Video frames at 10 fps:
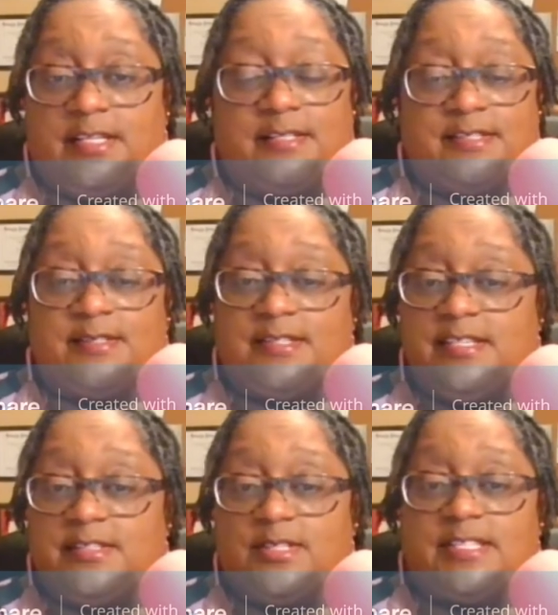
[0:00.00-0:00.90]
because
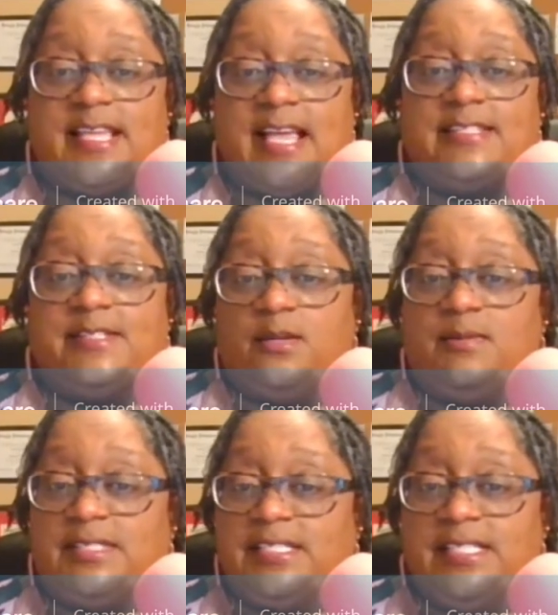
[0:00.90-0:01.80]
these are a size
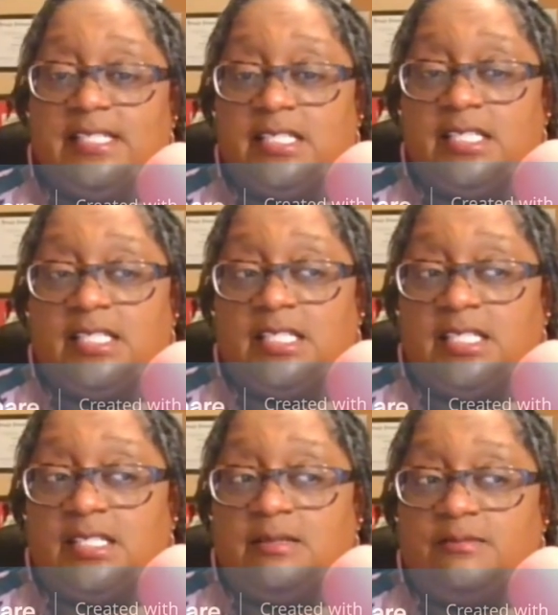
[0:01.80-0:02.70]
double D.
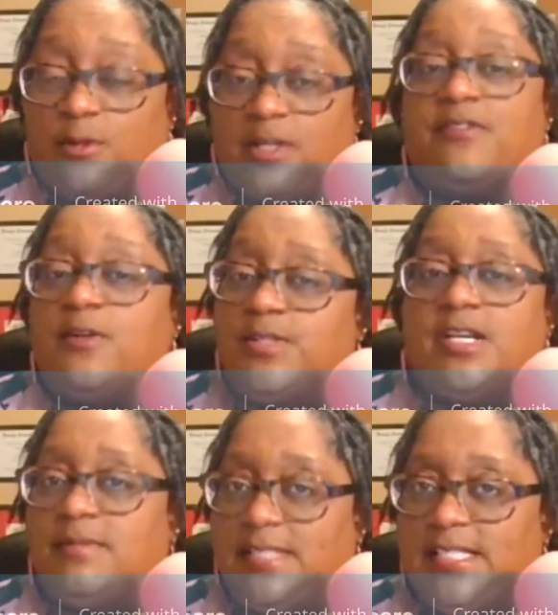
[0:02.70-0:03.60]
44
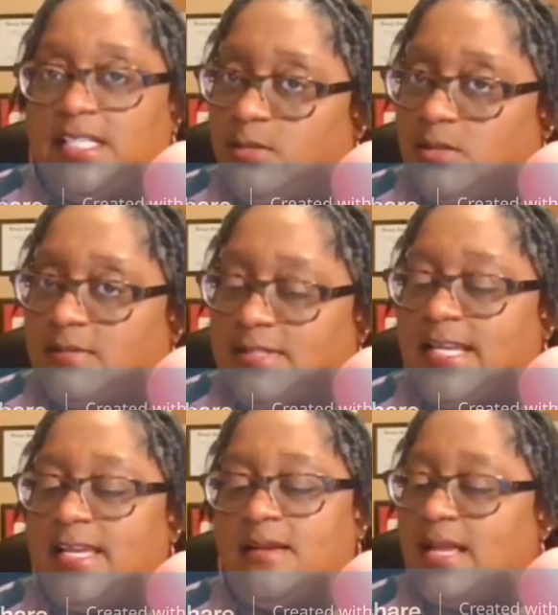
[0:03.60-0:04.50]
double D. You know what I'm
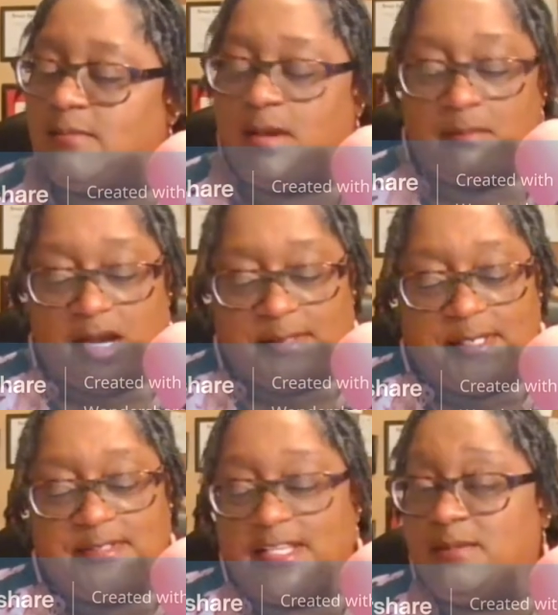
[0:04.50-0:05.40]
saying? And my mom
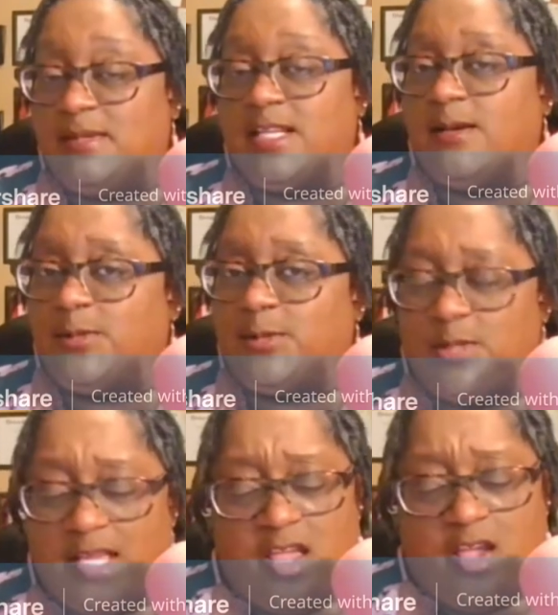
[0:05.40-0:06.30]
keeps telling me to go do
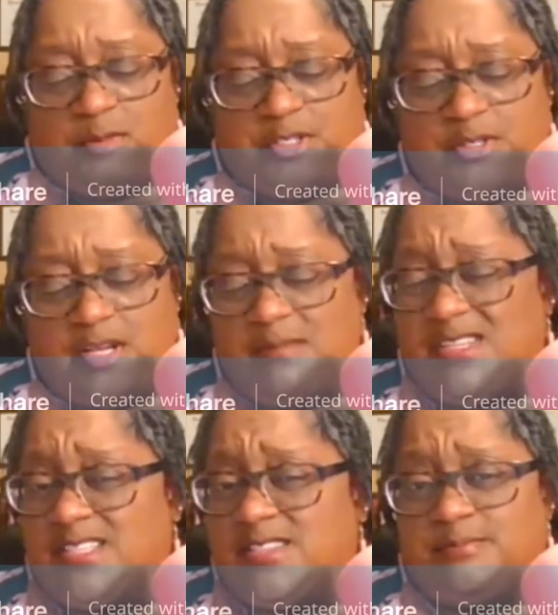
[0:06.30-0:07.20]
it. But, you know, I'm
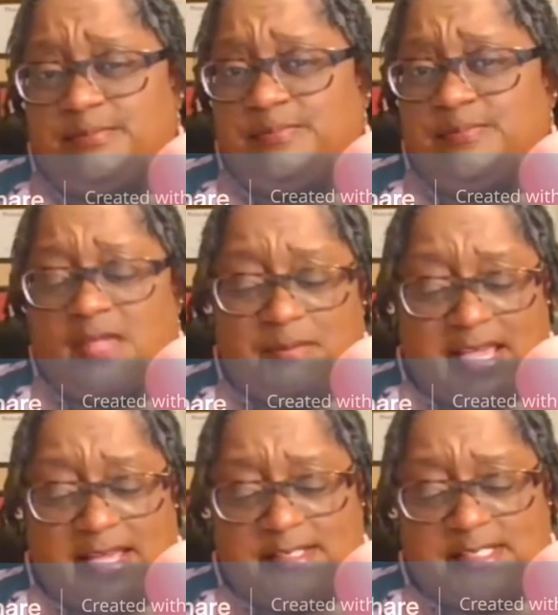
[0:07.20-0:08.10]
just, mm, I'm
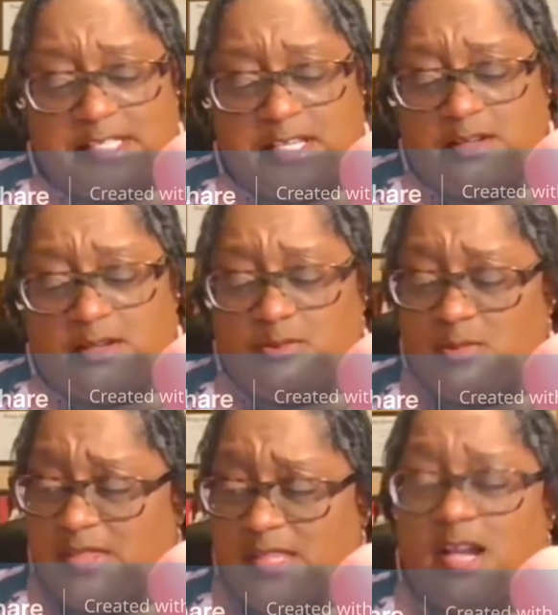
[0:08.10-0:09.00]
kind of scared
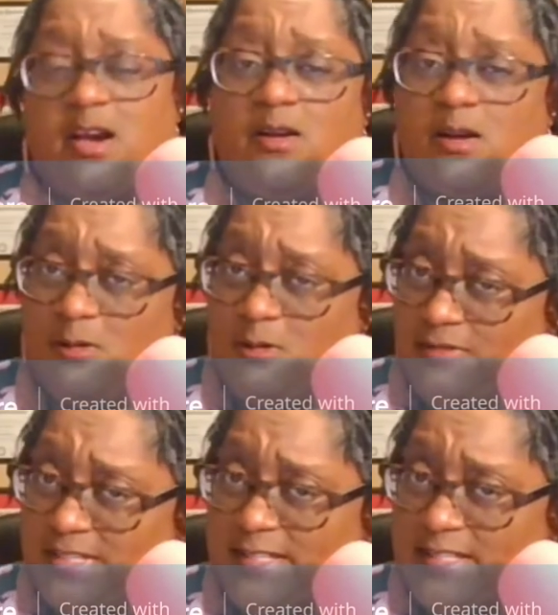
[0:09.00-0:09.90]
with the
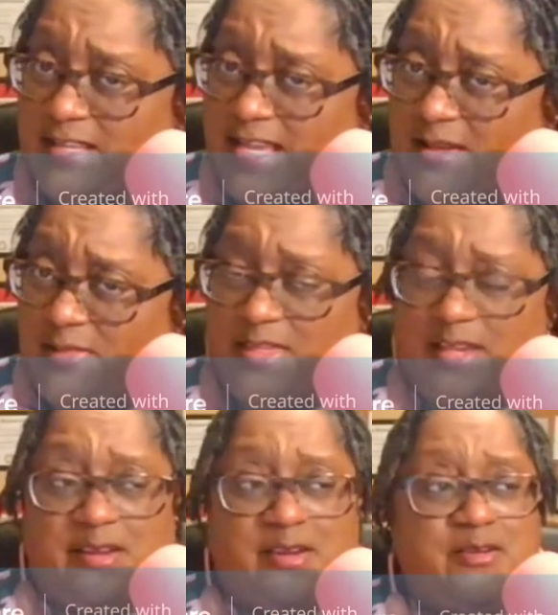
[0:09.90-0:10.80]
COVID still out
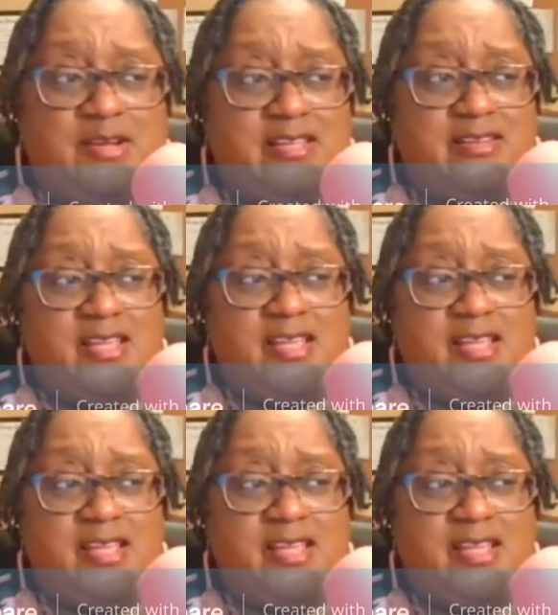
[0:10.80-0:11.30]
there. And